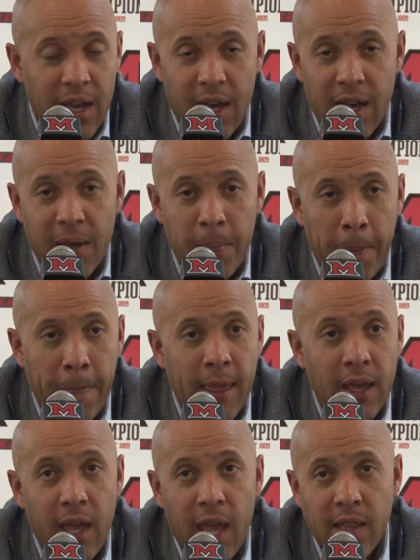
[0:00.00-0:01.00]
um,
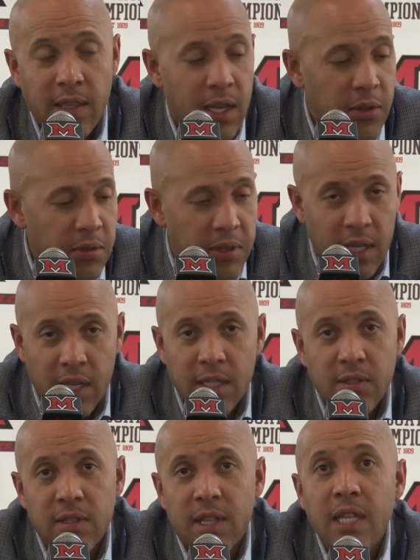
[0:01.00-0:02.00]
and the other thing
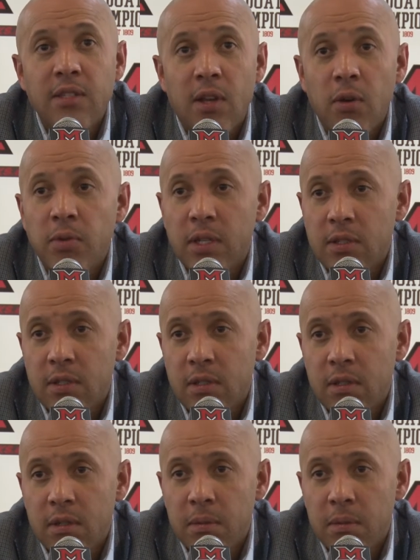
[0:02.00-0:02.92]
is is they zoned us